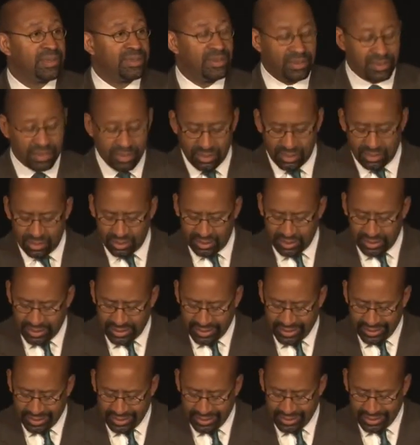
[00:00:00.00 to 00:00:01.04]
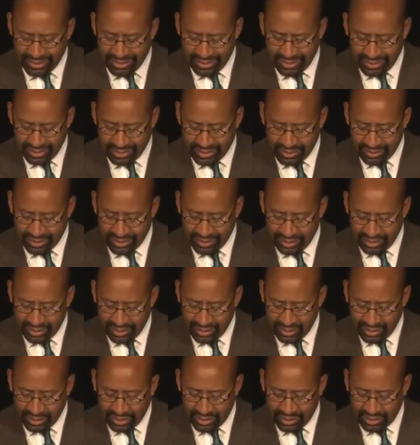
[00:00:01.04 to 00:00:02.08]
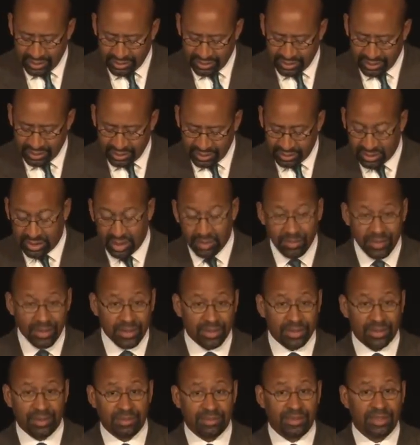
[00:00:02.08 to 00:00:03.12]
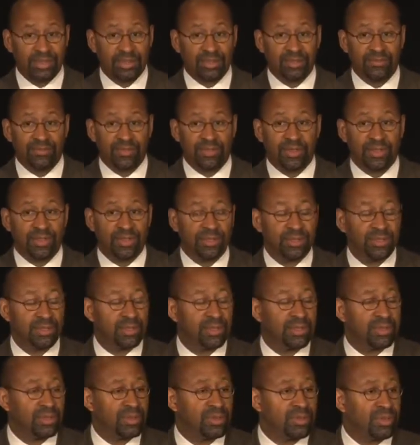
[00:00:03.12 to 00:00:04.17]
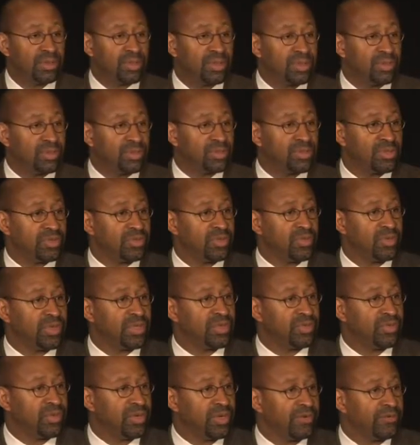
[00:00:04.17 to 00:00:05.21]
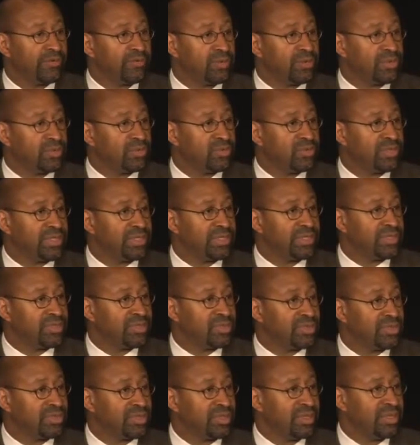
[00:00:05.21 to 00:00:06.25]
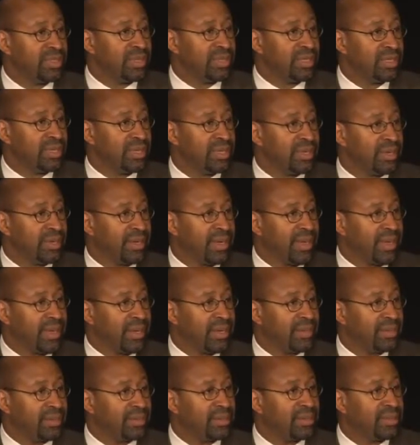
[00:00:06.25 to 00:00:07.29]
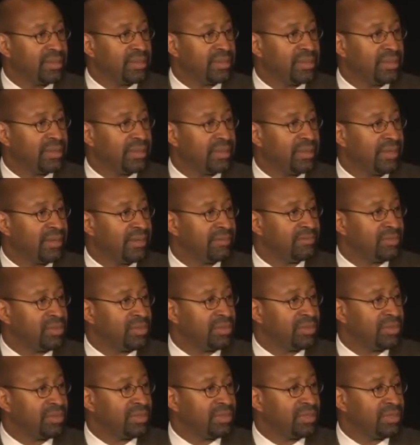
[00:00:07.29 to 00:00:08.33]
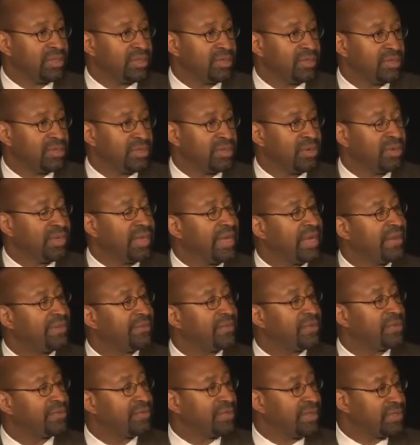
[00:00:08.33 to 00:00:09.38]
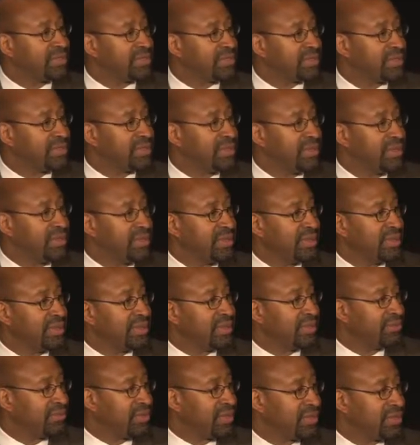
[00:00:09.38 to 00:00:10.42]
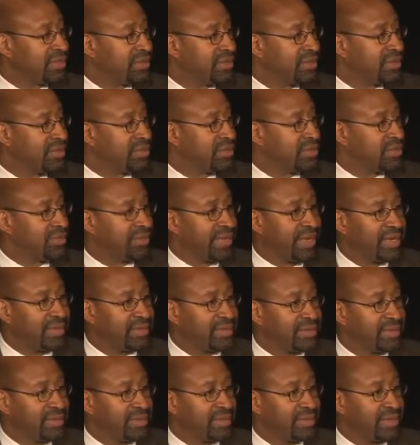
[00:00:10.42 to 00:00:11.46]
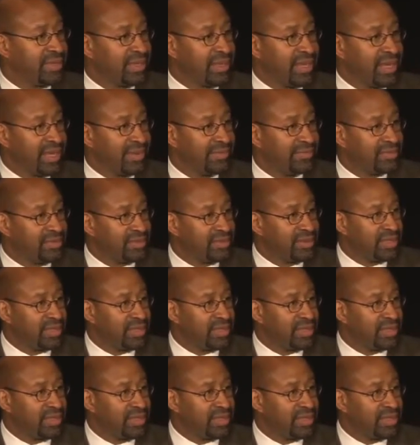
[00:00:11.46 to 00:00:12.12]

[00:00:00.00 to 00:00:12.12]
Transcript: who I guess somewhere in the midst of all this during the course of 2012 will transition out. I'm told that there's no happier president than a president who is passing the gavel.